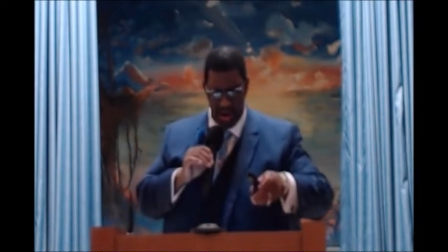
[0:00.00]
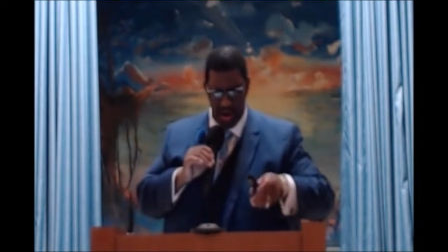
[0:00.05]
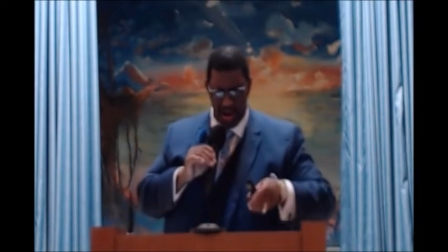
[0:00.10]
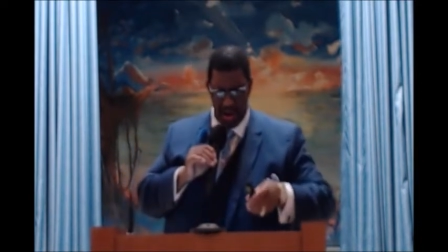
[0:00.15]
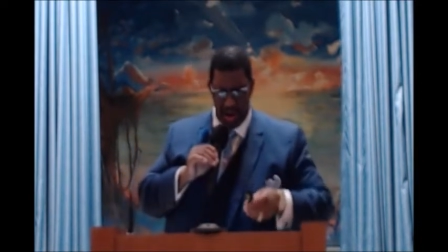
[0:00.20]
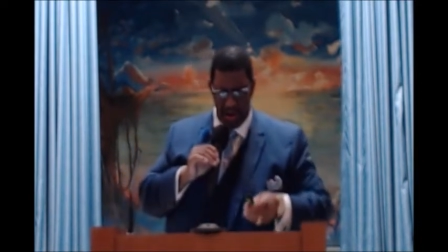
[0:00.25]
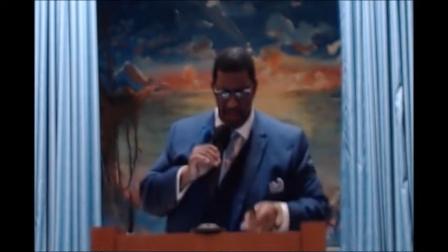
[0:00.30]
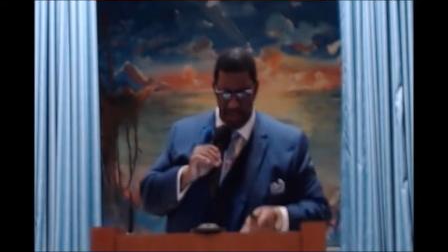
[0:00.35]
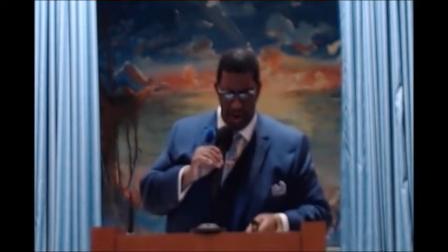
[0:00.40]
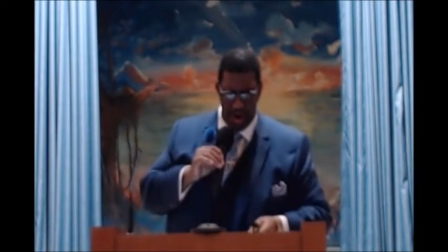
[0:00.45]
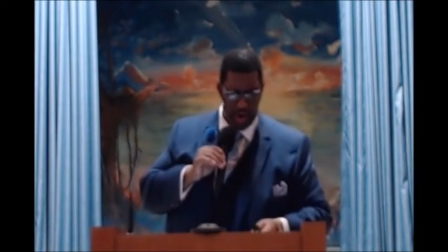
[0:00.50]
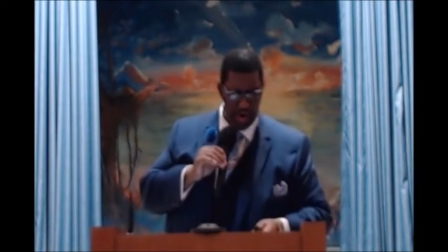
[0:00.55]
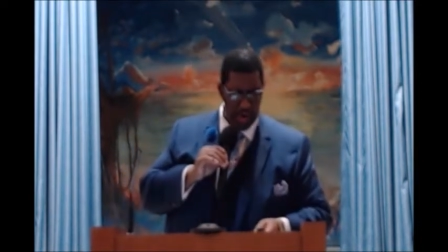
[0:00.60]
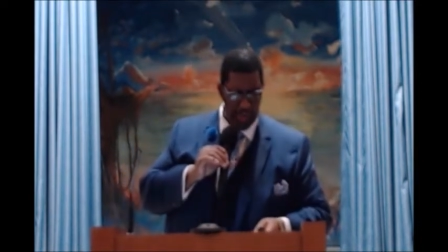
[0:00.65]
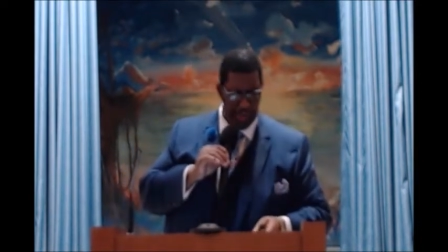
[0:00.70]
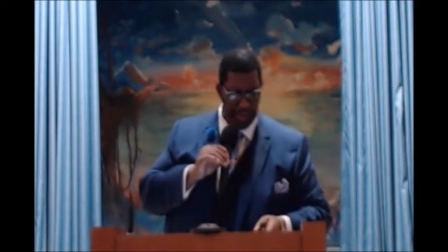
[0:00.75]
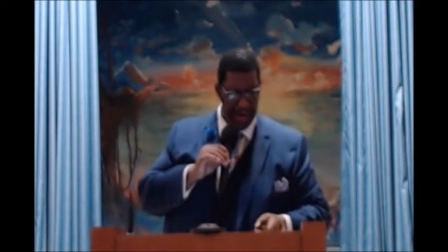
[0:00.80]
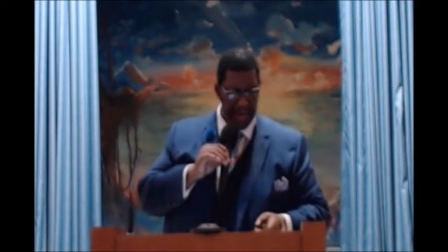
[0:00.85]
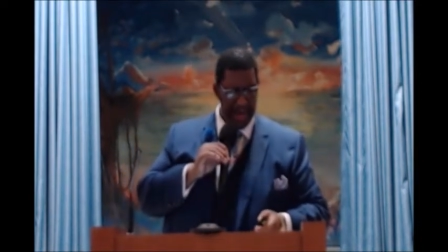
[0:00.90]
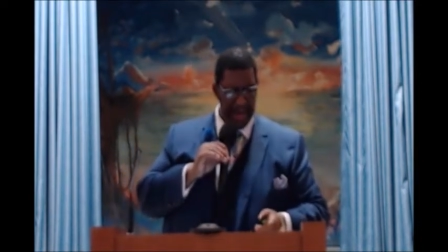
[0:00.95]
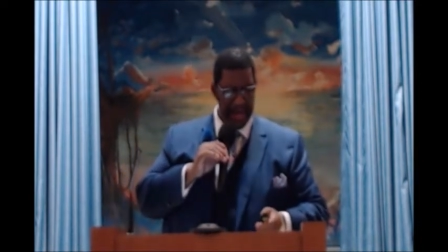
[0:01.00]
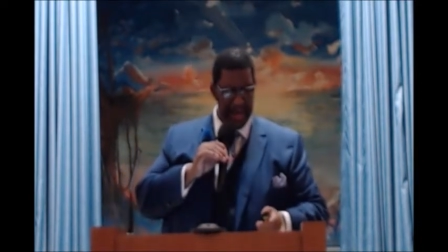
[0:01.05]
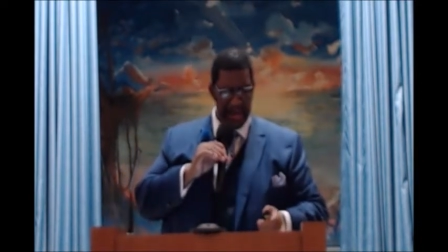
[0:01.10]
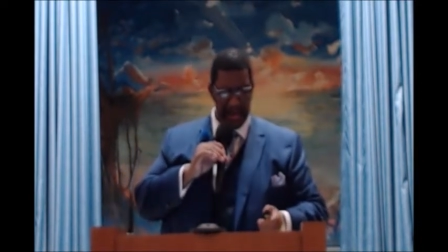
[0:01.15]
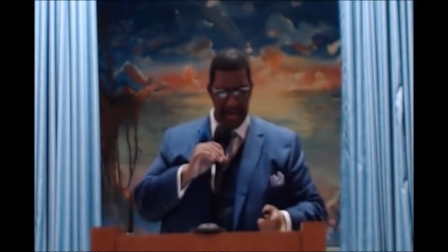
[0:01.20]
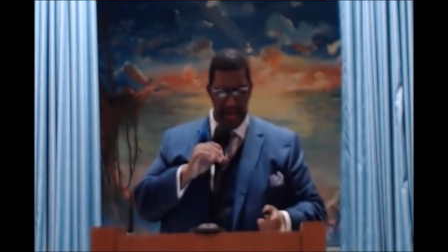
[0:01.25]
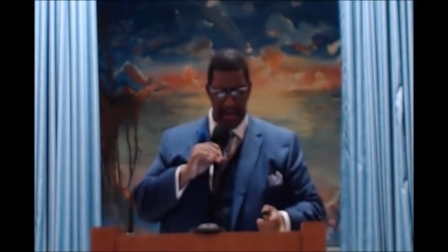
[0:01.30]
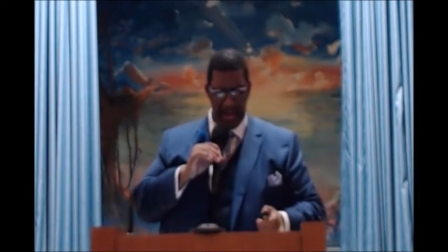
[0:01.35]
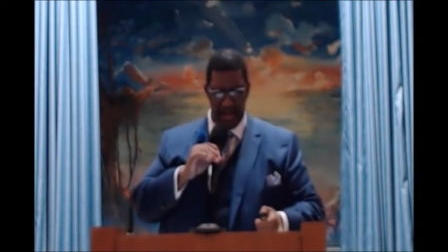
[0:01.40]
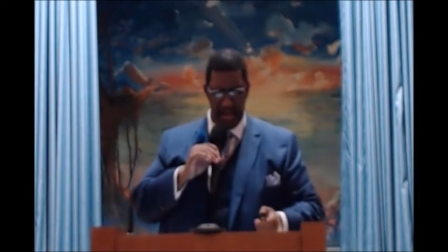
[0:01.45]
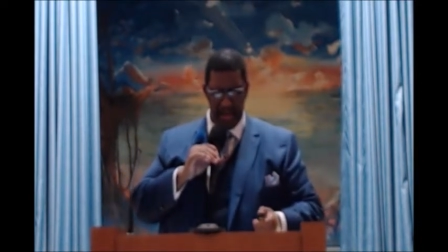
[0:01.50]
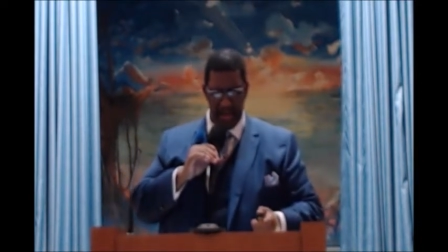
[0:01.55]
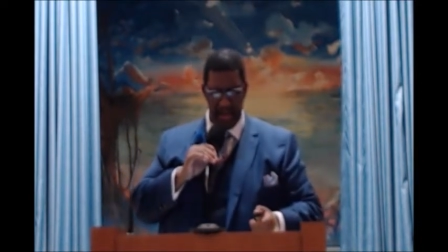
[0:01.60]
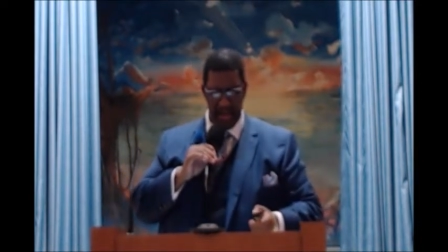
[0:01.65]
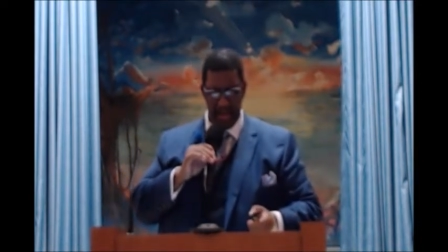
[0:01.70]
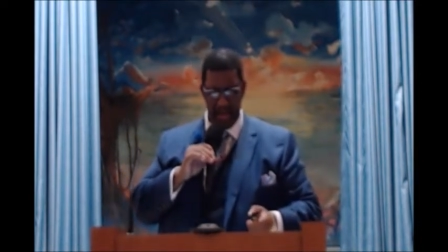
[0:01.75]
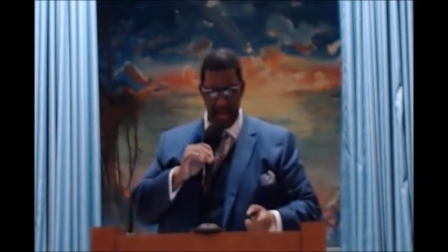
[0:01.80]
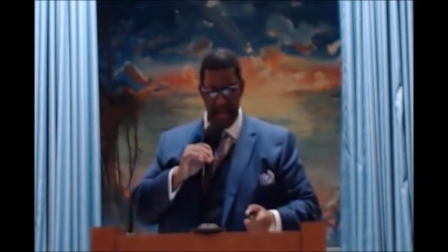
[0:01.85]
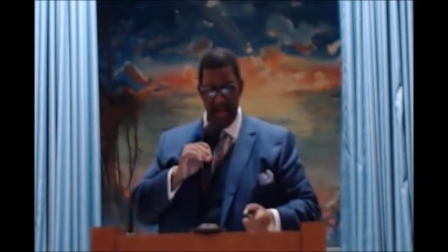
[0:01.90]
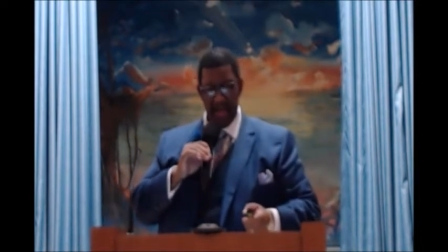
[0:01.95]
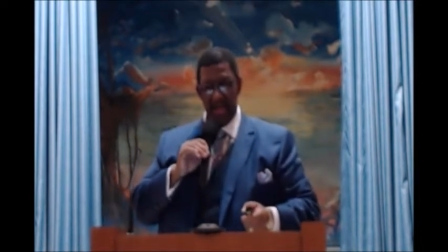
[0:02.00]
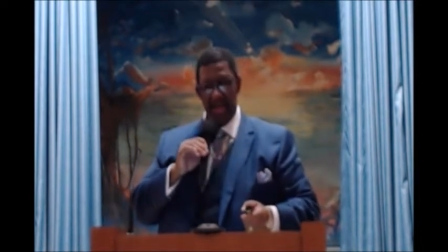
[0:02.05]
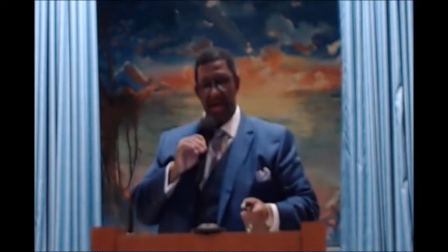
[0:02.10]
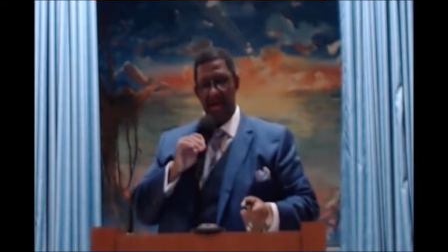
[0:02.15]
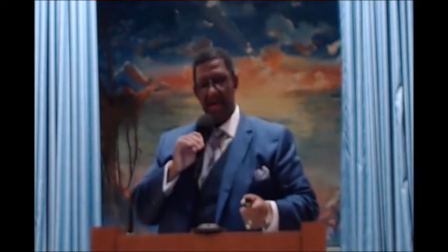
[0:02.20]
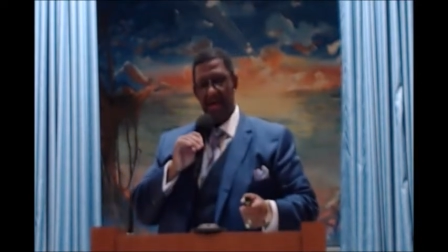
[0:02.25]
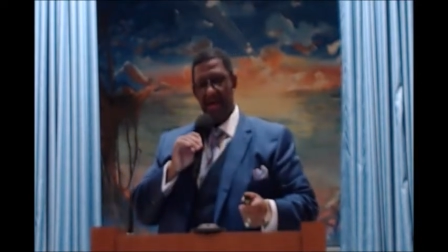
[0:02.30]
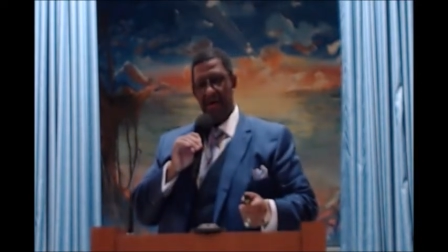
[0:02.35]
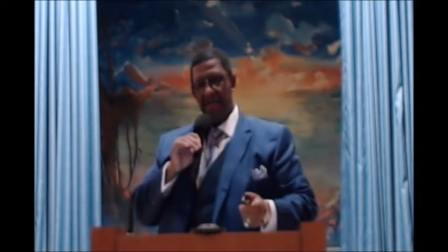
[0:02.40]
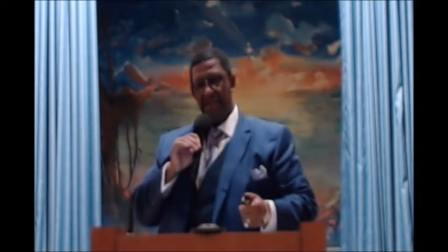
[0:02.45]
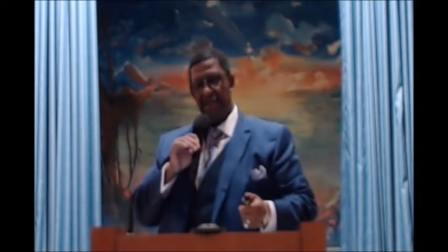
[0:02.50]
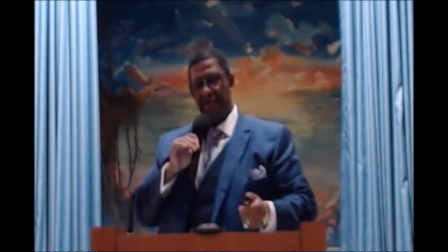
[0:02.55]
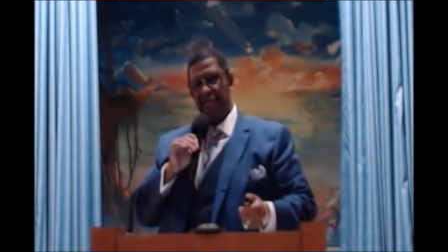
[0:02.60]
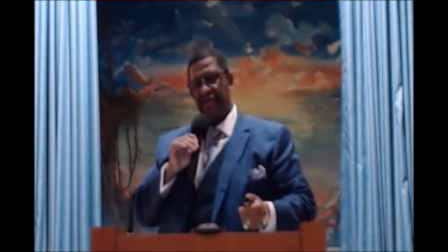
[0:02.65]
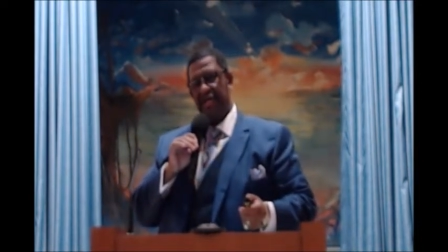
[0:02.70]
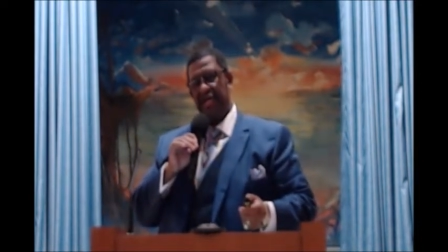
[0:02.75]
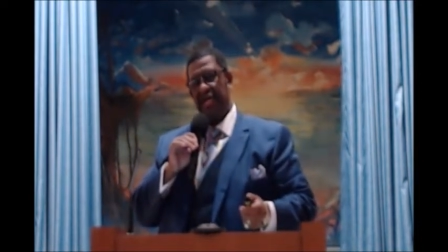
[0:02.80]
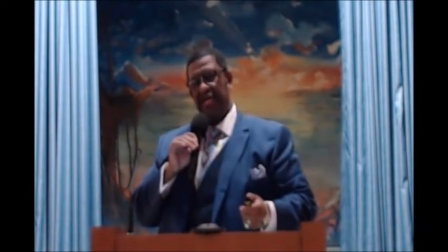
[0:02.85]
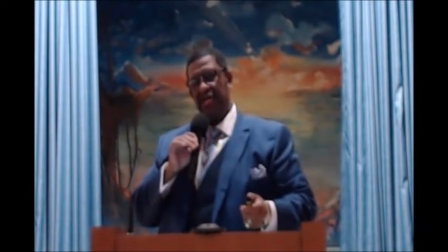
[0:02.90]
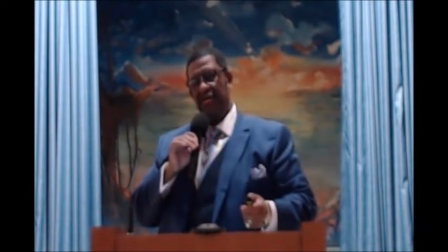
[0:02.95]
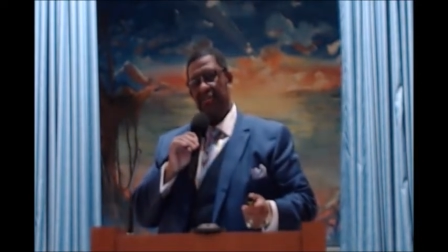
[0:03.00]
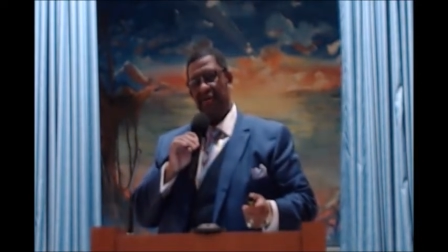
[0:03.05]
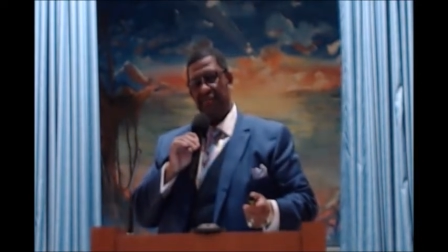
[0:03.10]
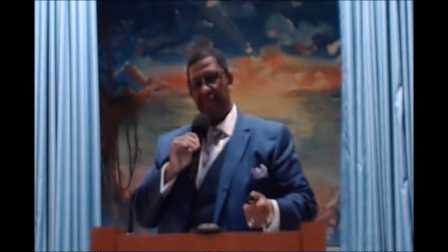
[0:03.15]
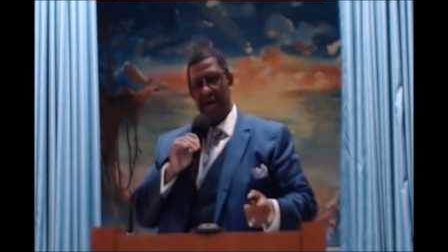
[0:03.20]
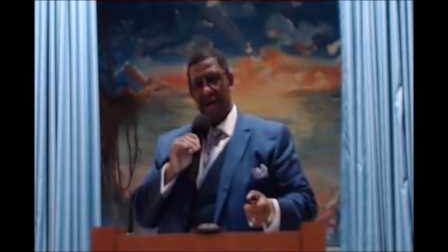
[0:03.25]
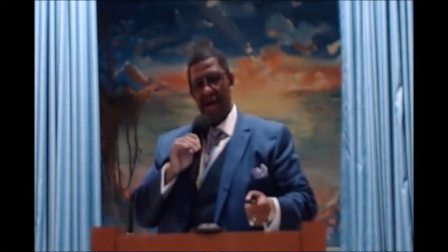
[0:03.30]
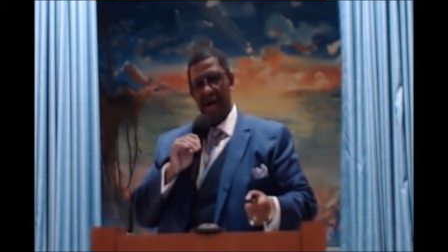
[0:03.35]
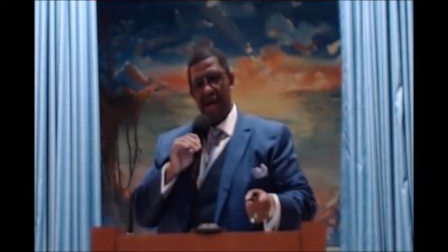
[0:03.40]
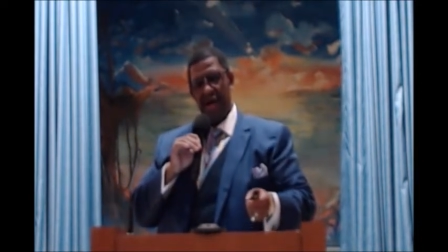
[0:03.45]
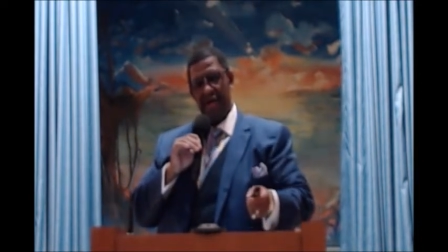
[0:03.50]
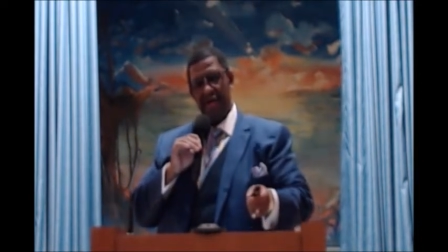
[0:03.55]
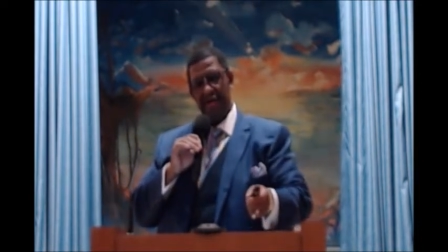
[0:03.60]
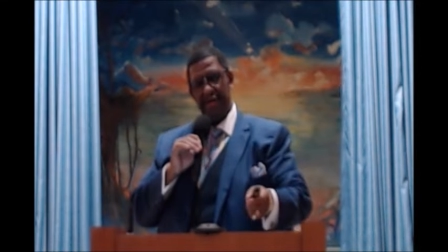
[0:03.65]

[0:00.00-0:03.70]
a royal plan for the kingdom of God.